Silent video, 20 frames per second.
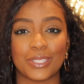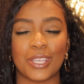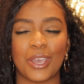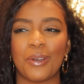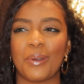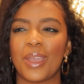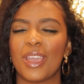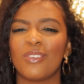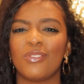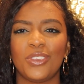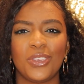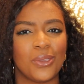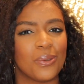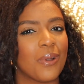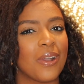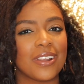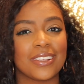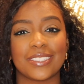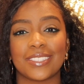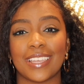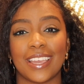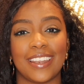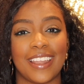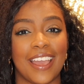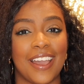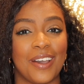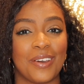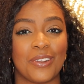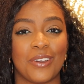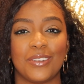So if you are set
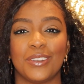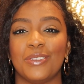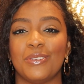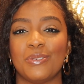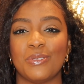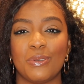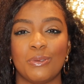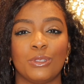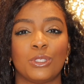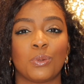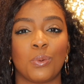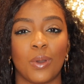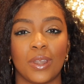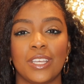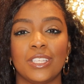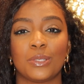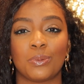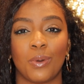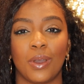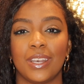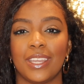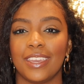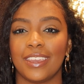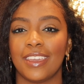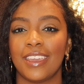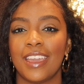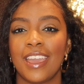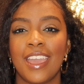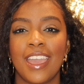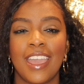out on a new 2020